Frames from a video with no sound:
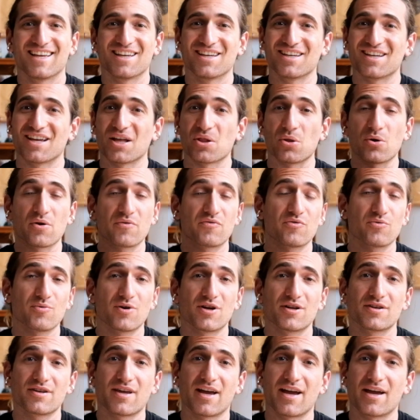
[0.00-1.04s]
Hello
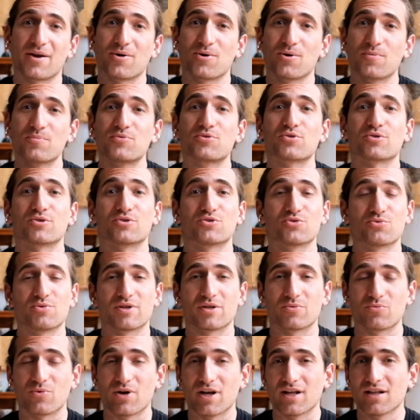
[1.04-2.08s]
everyone, I hope you're
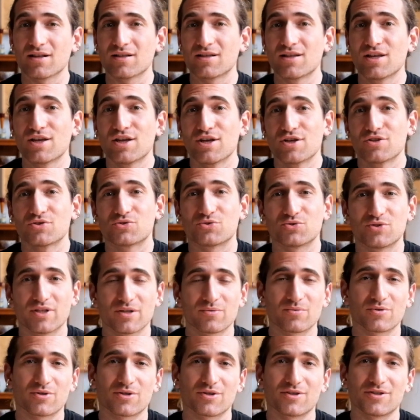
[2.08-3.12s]
doing well. Today
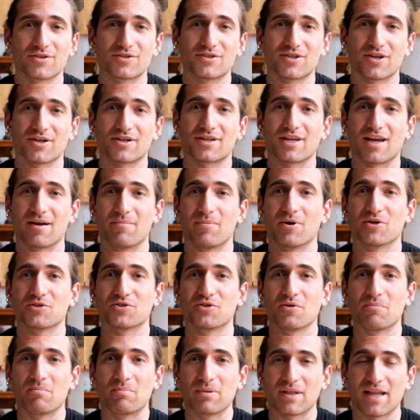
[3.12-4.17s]
we're going to talk about
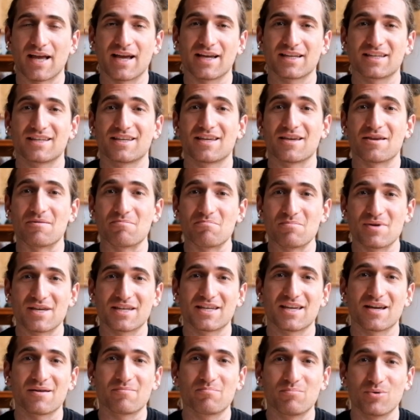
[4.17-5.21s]
the black
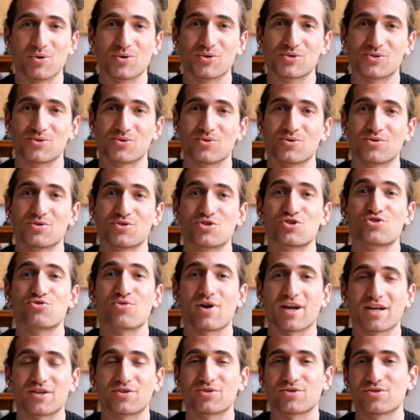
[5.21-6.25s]
Mega Bozo
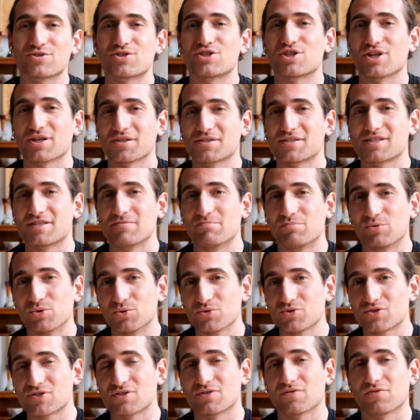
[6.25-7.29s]
Tractor Chelsea
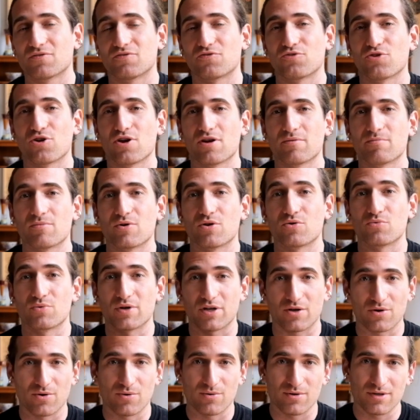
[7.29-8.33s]
boots from
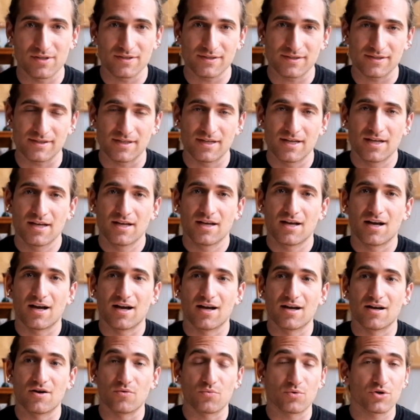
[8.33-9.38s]
Rick Owens.
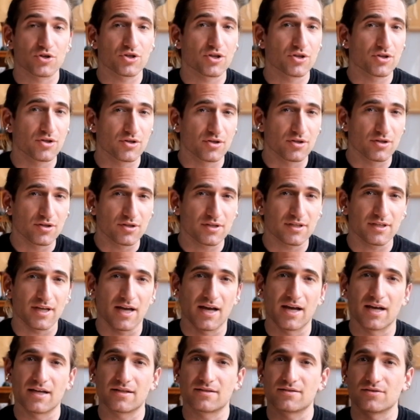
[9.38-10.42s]
We're going to look
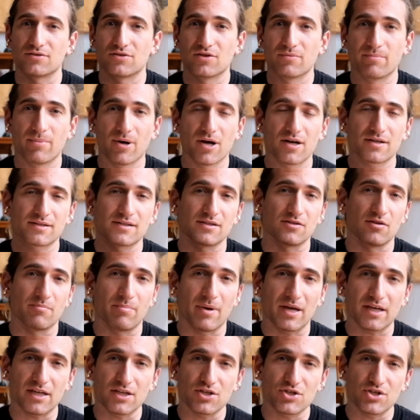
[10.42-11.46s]
at the box and the
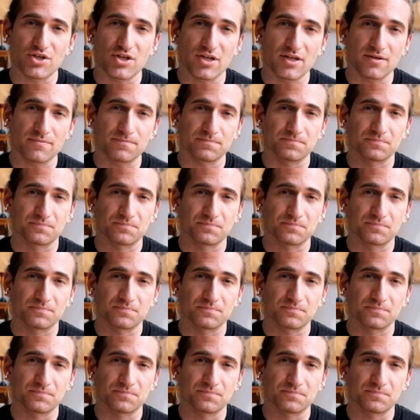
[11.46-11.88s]
packaging.